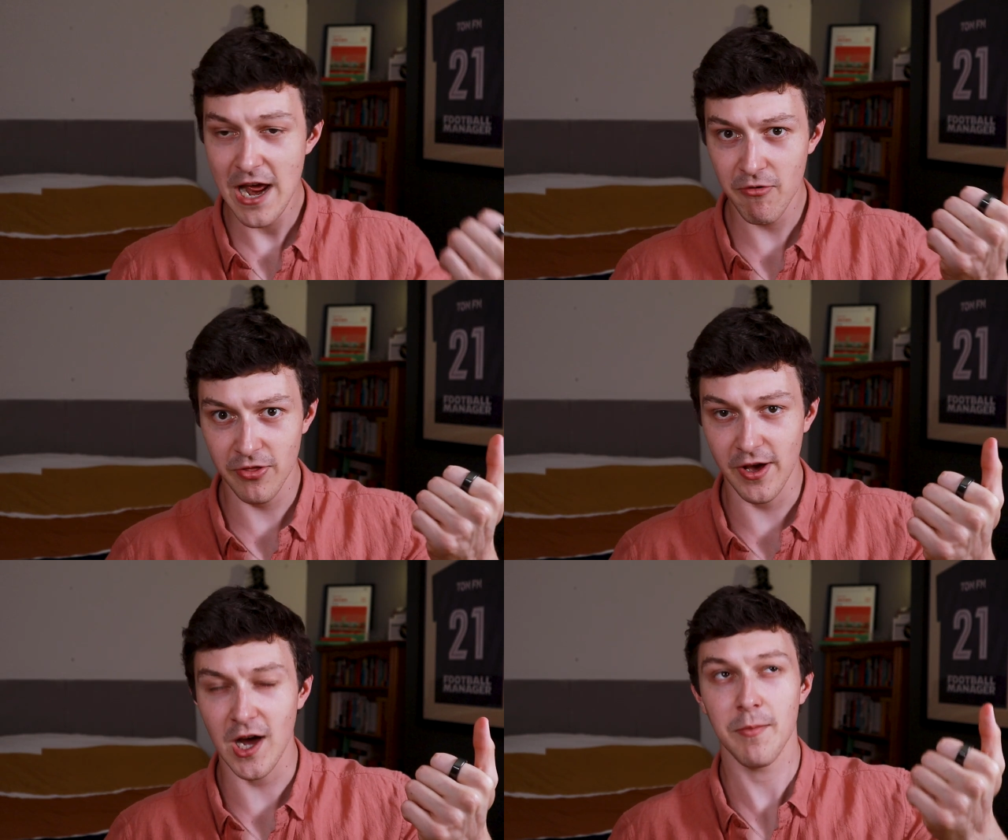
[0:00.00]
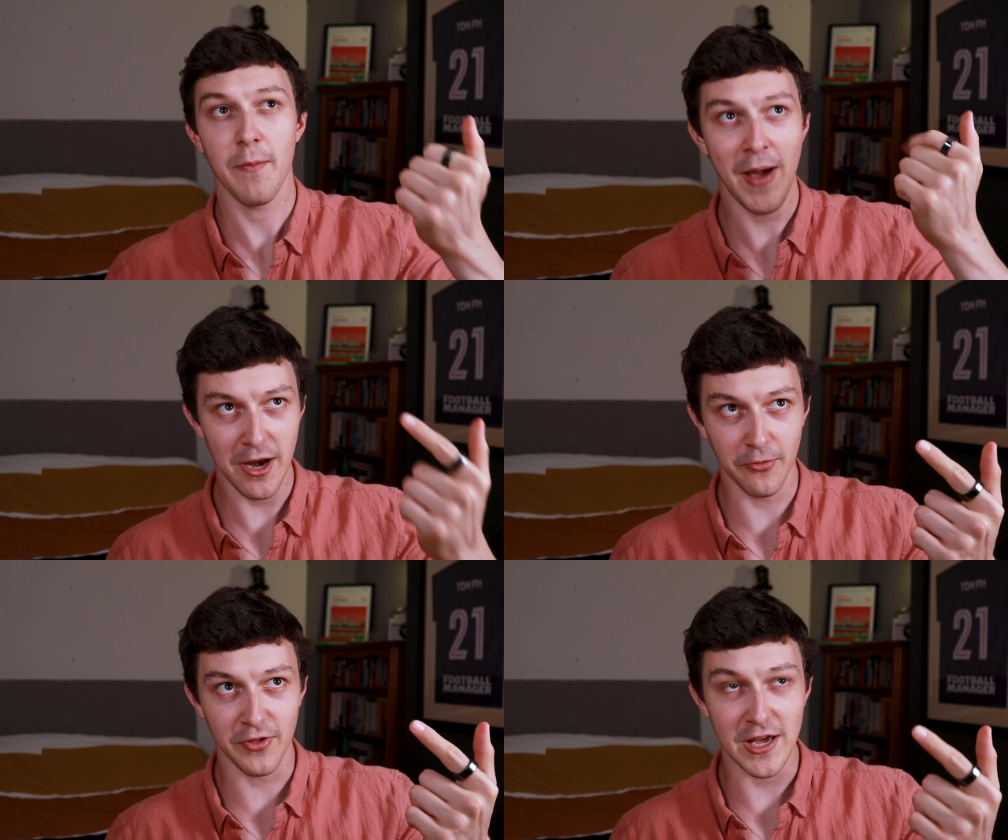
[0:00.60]
Extra time,
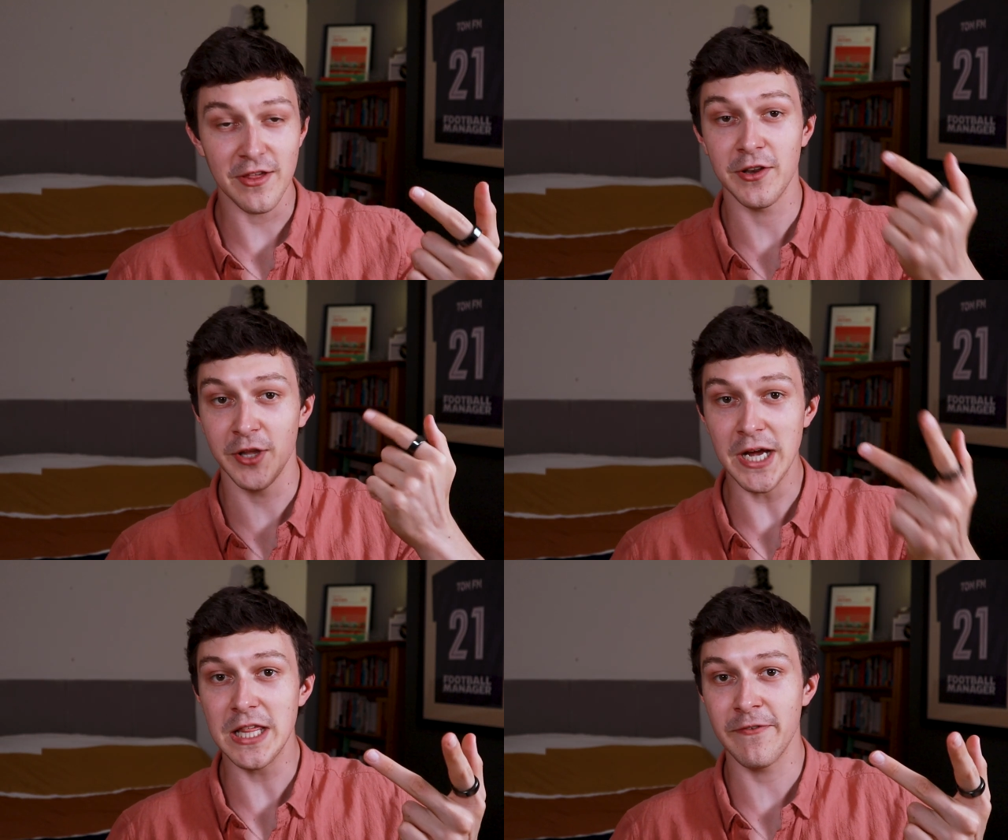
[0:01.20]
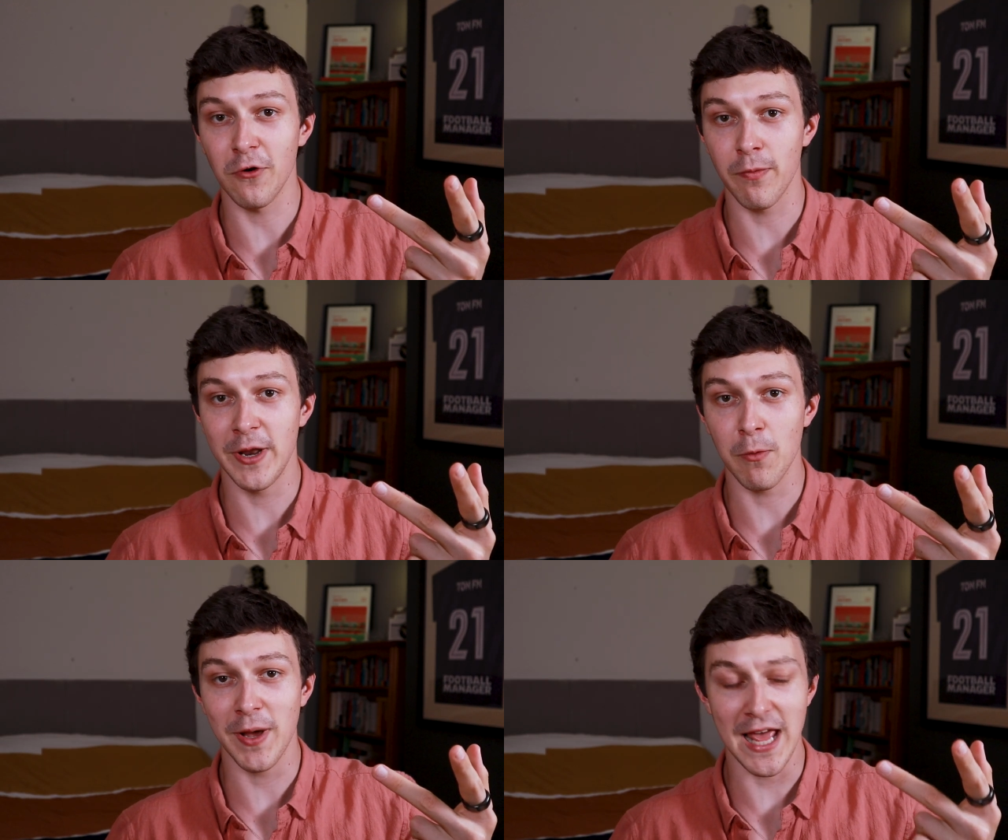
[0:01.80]
penalties, ninety-fourth
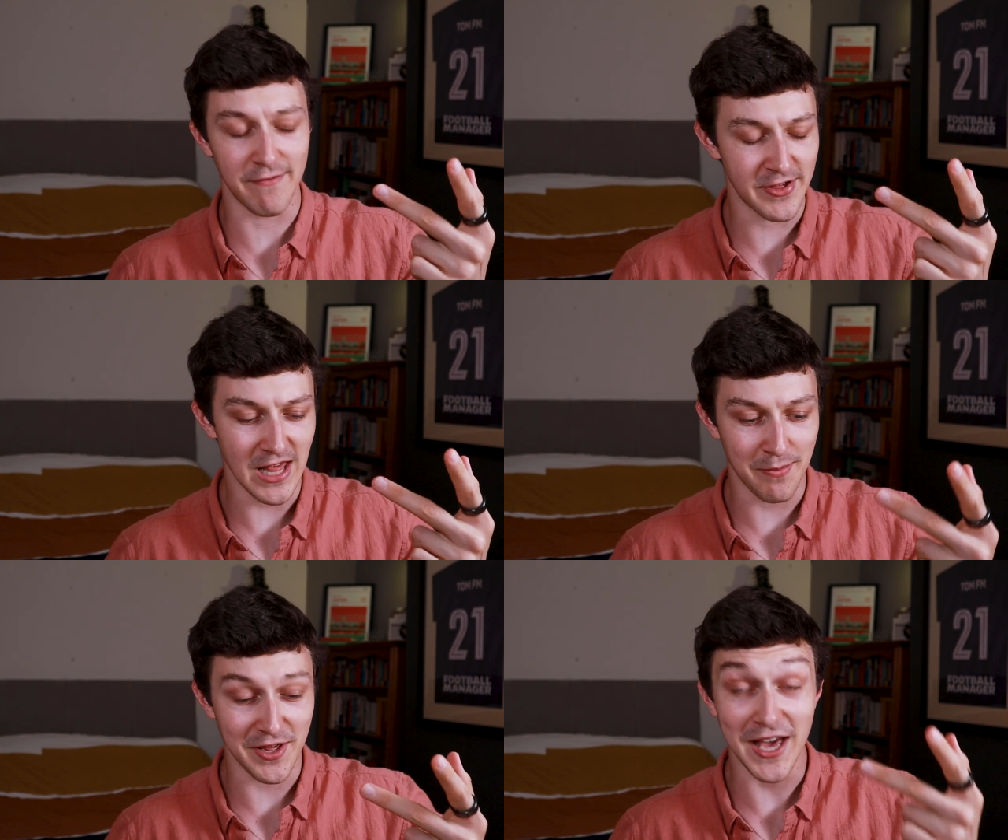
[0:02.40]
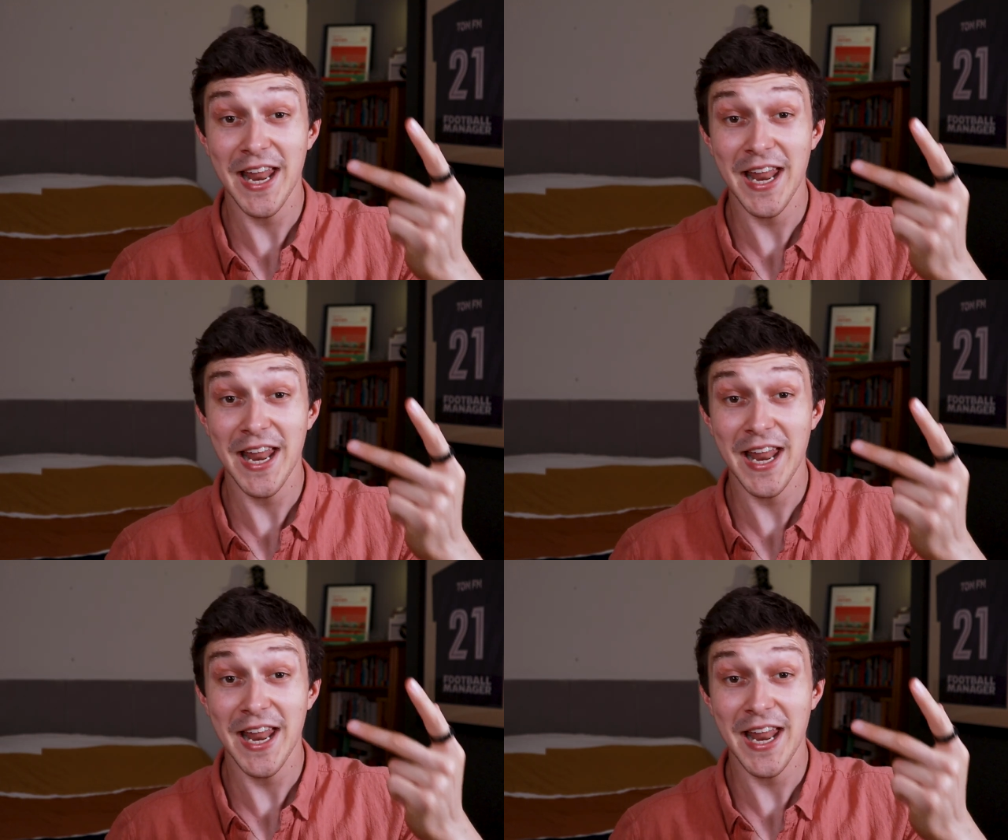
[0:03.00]
minute winner in the semis,